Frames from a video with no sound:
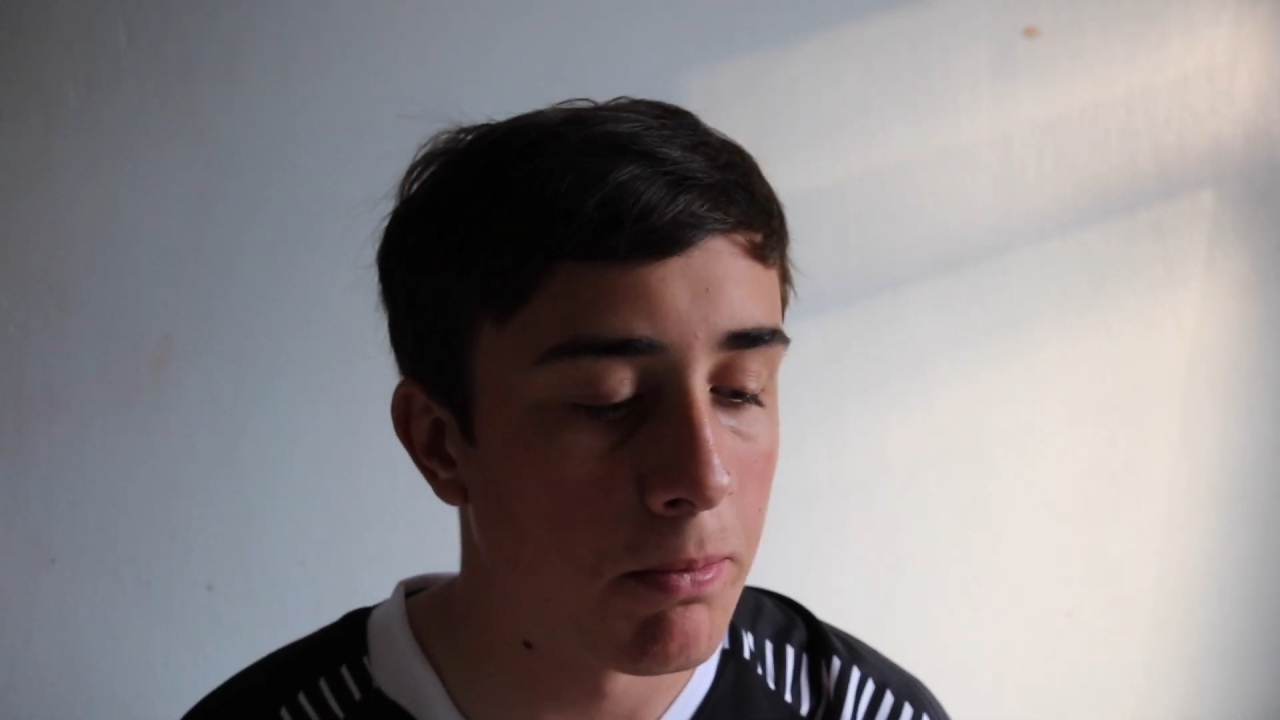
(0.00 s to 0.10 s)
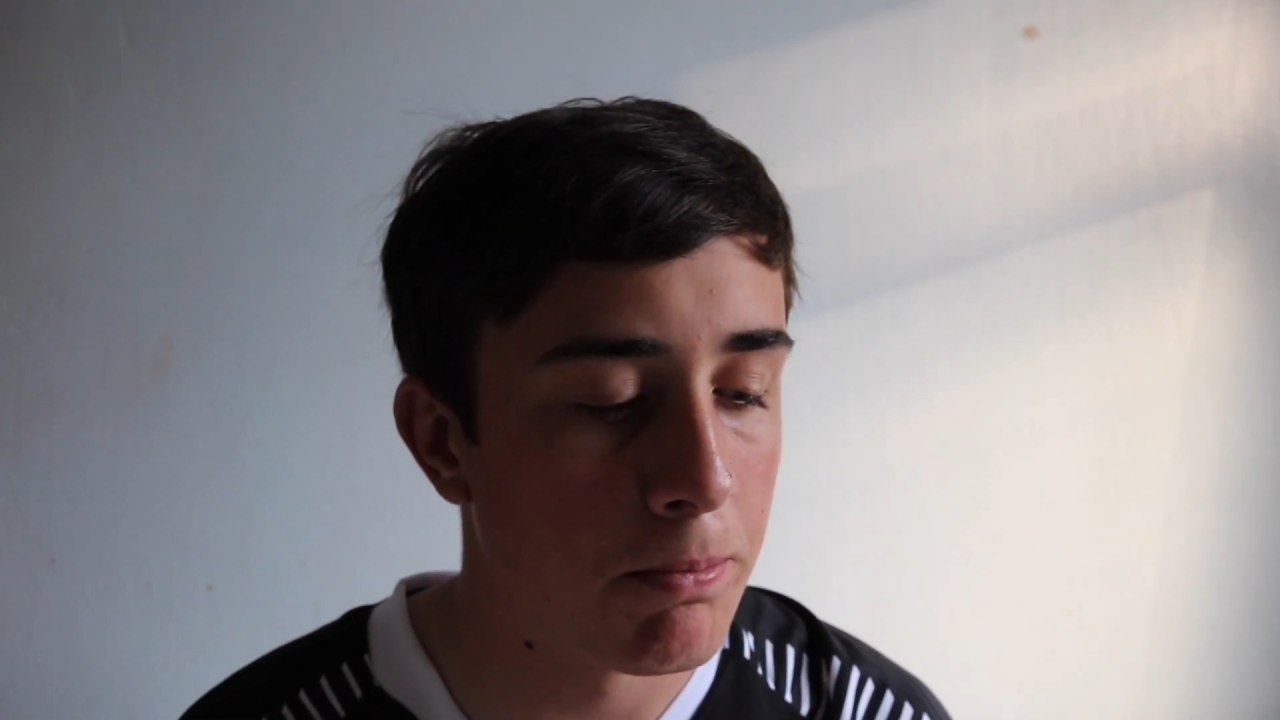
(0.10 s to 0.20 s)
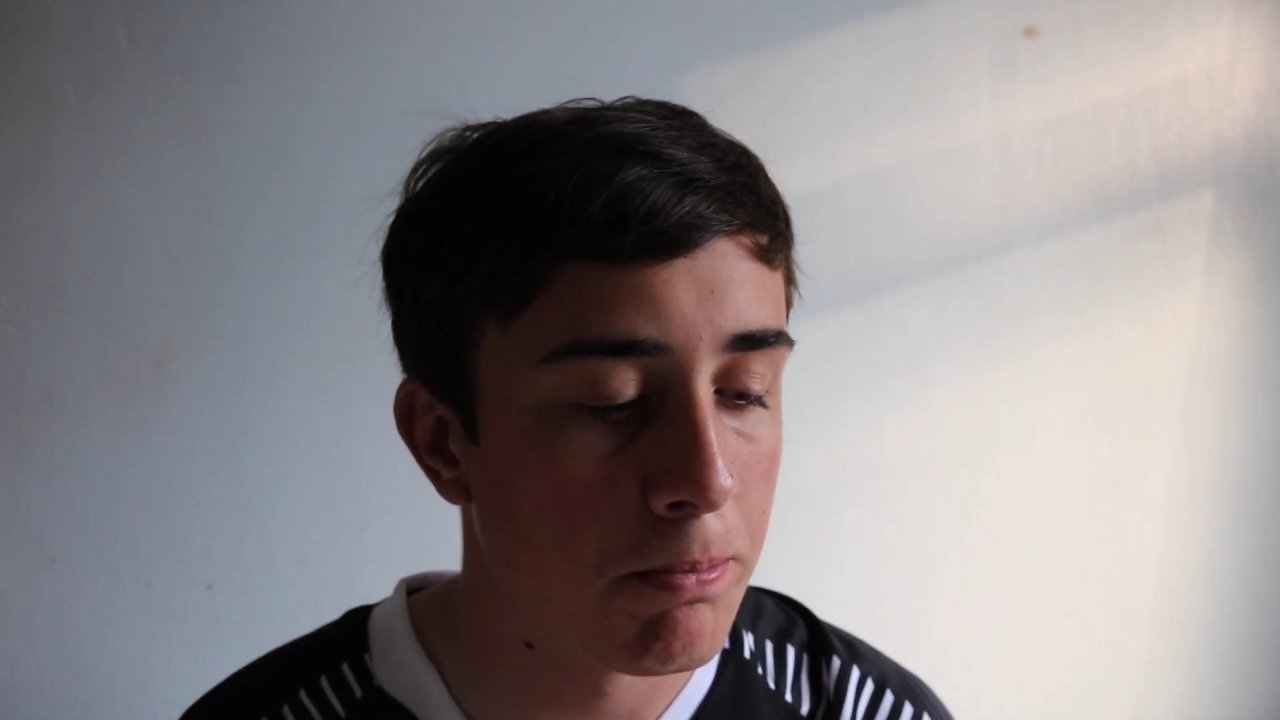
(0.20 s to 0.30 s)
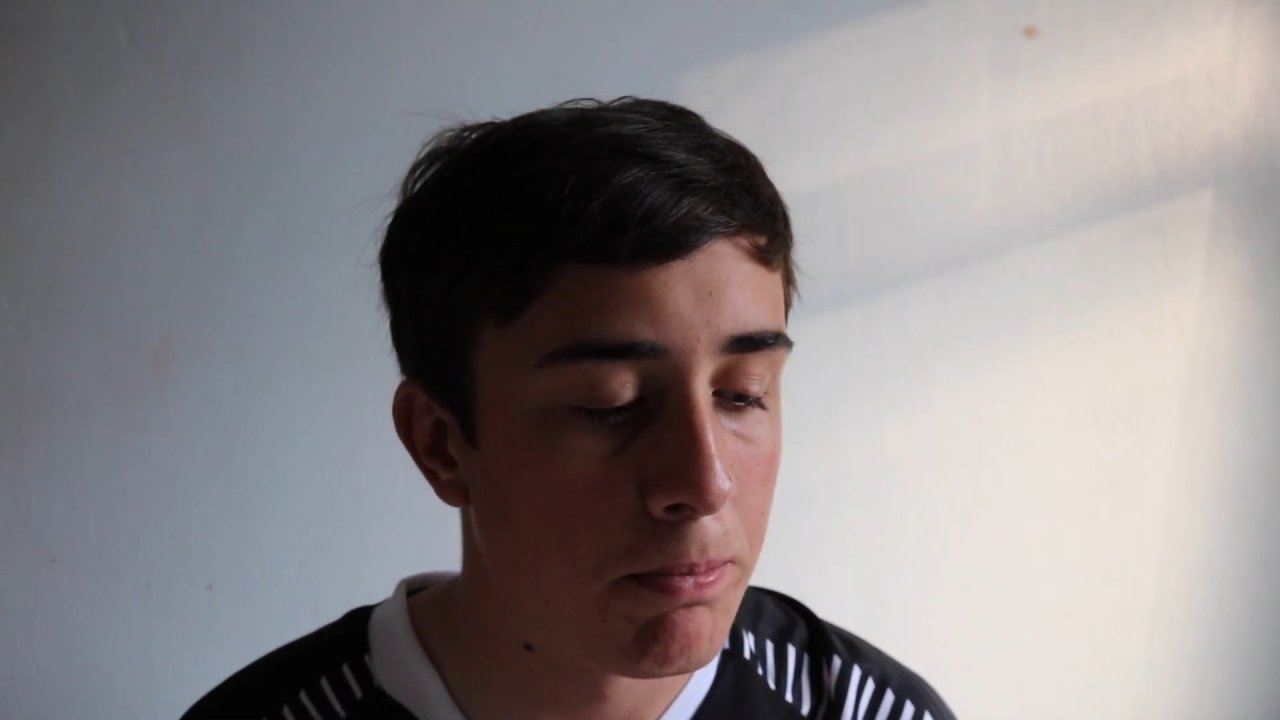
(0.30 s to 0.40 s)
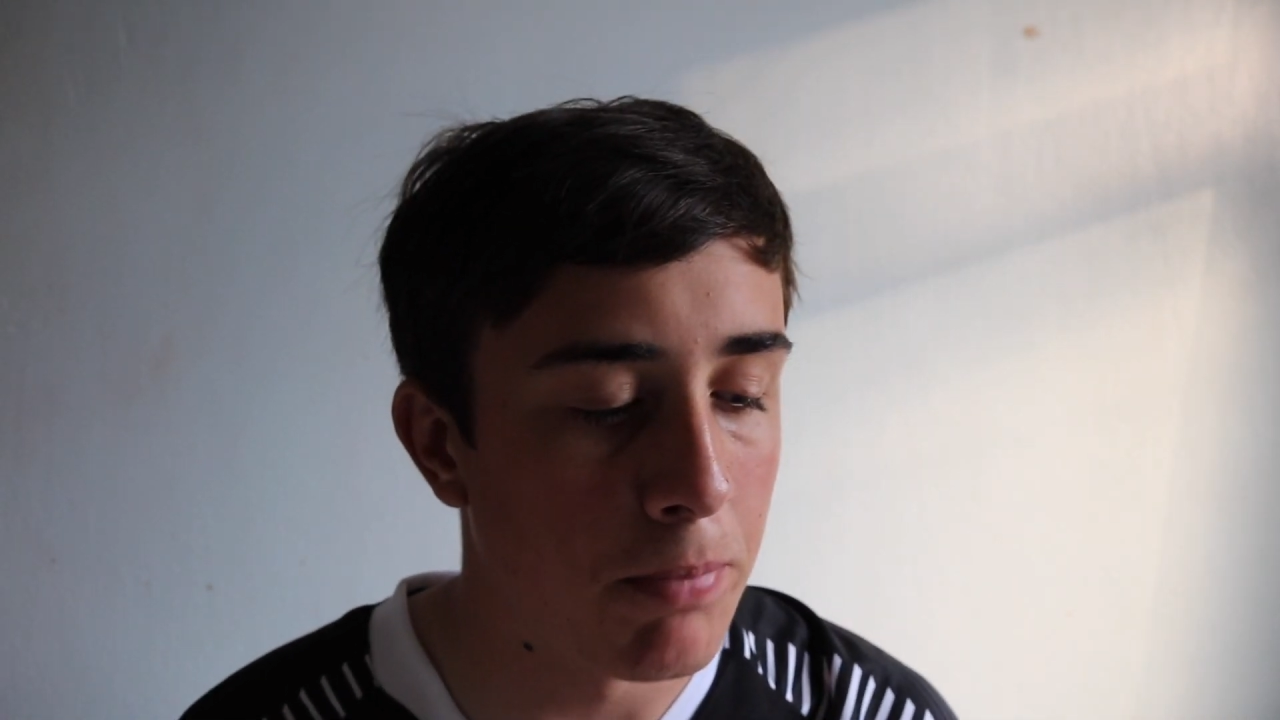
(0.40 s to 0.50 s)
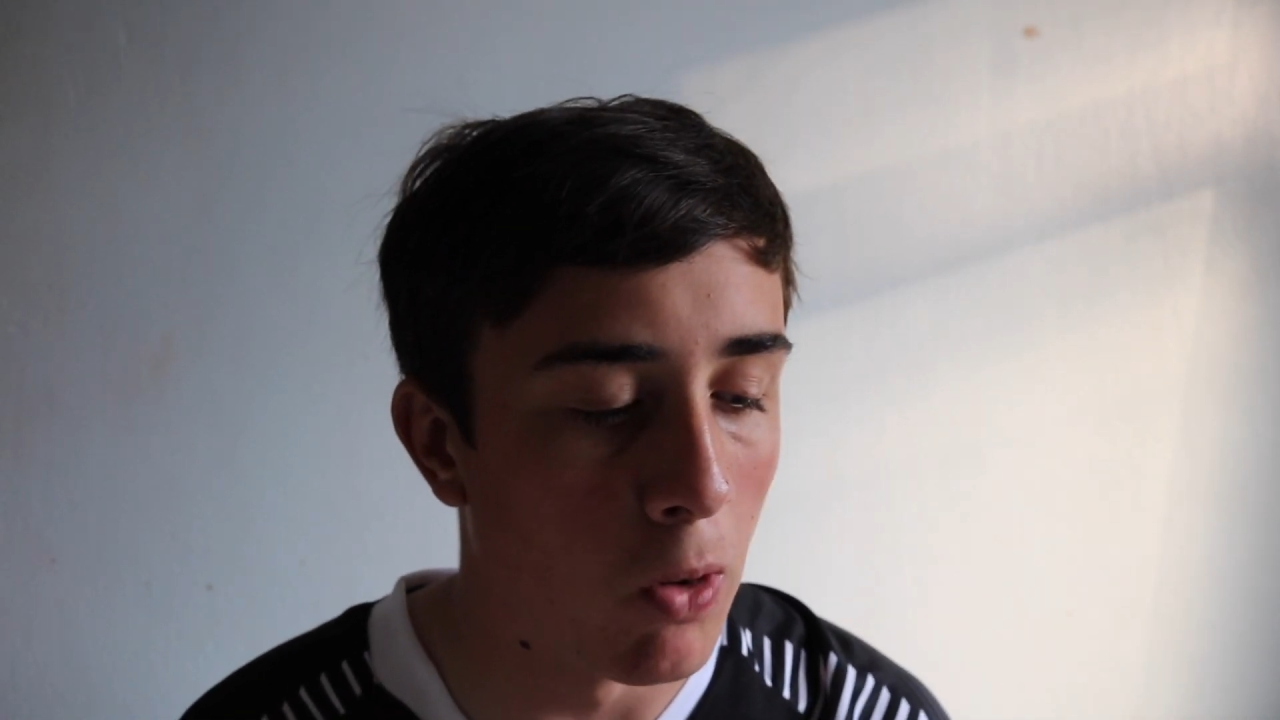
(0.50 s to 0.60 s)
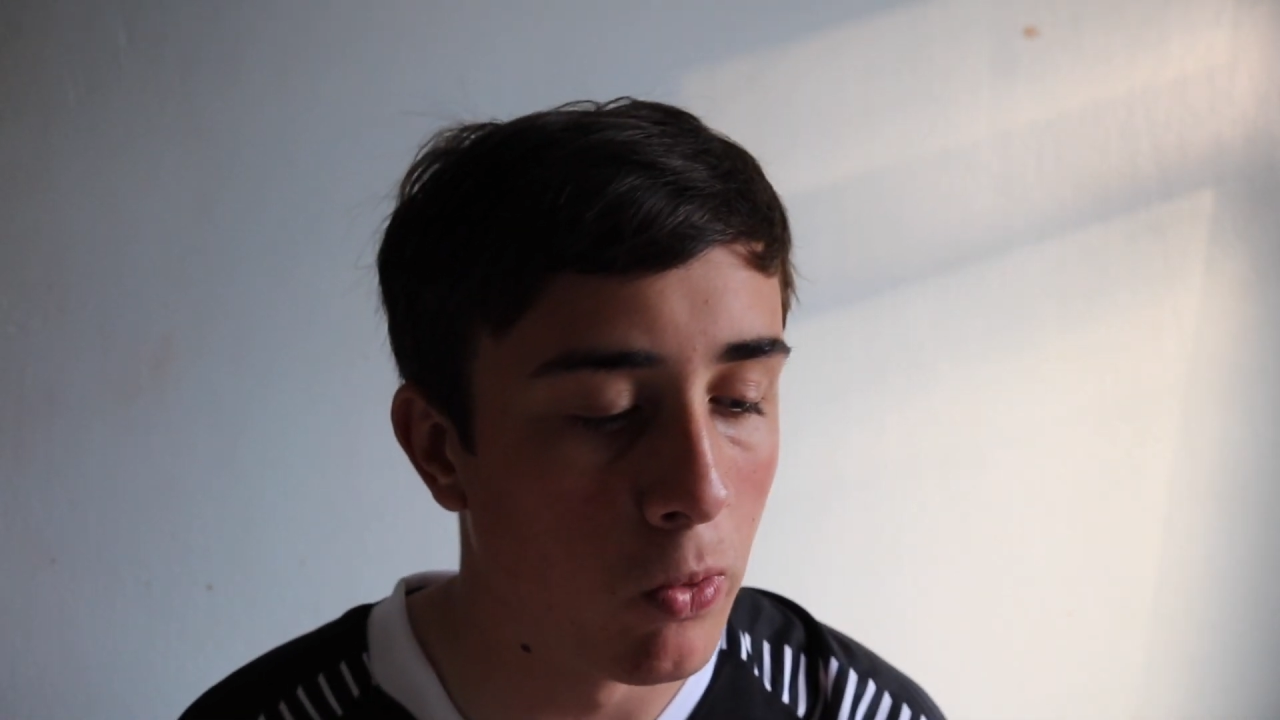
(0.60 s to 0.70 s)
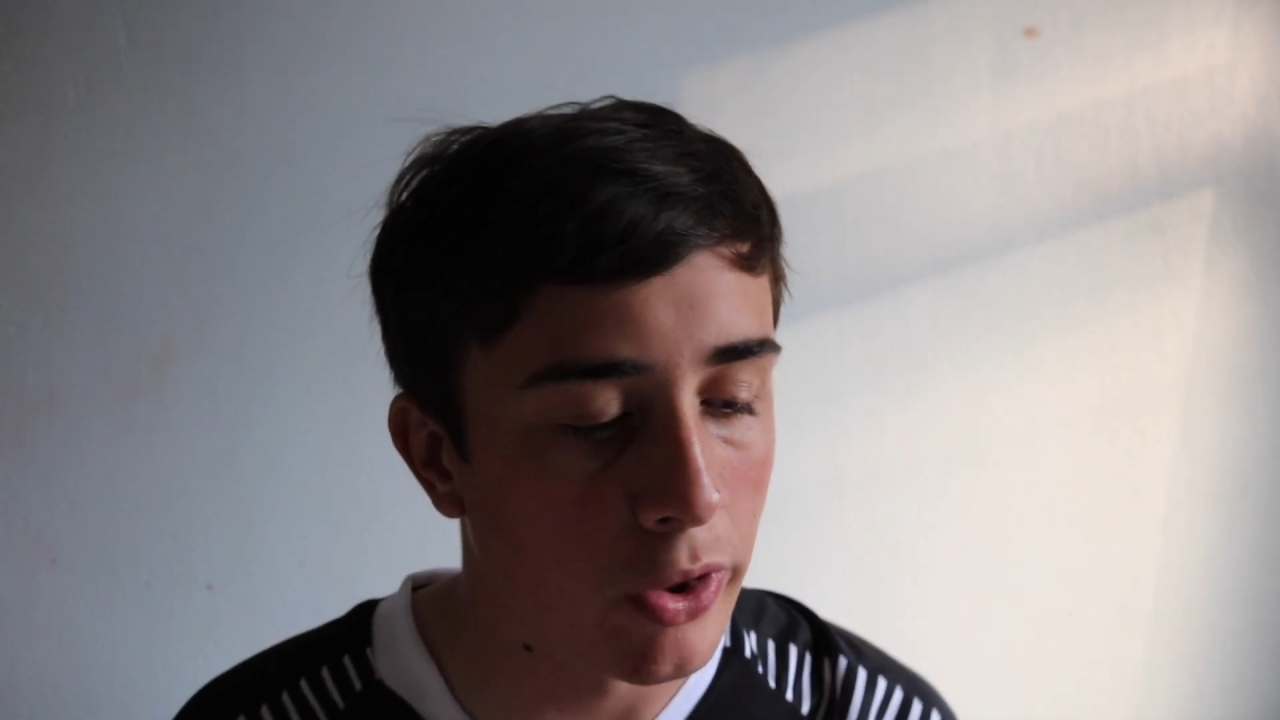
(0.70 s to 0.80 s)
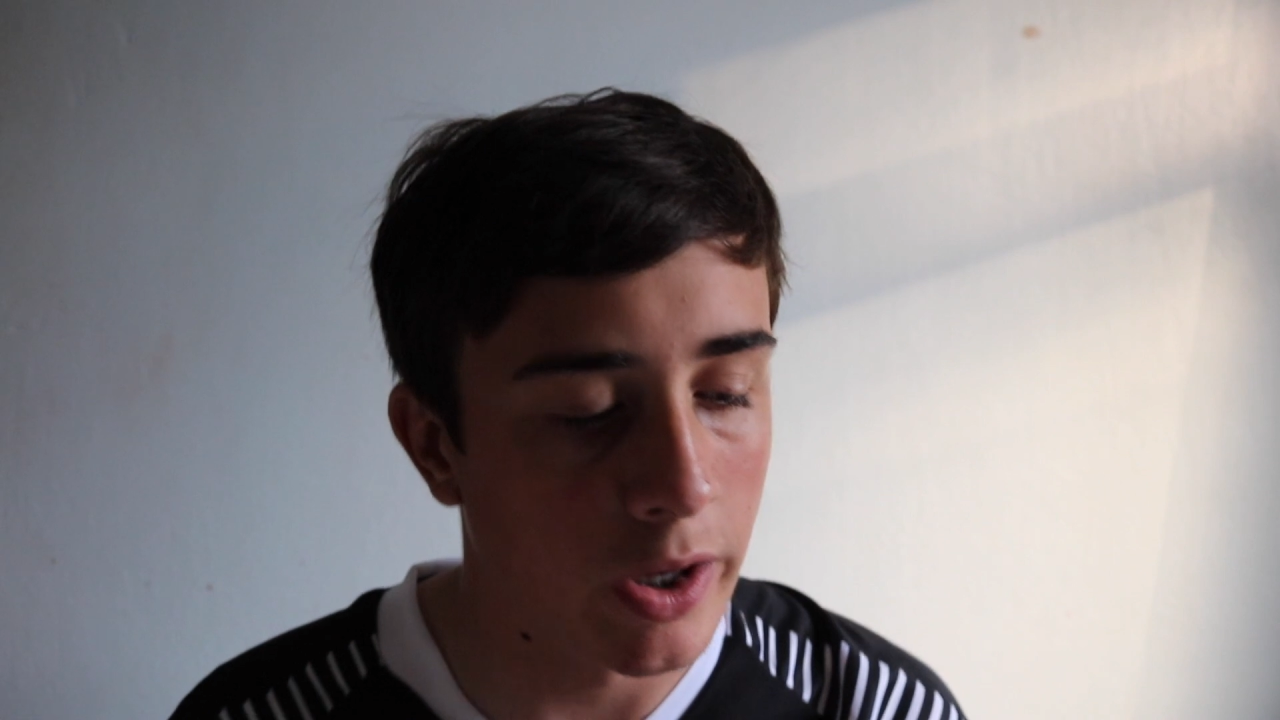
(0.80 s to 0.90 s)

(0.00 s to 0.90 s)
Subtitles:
and bold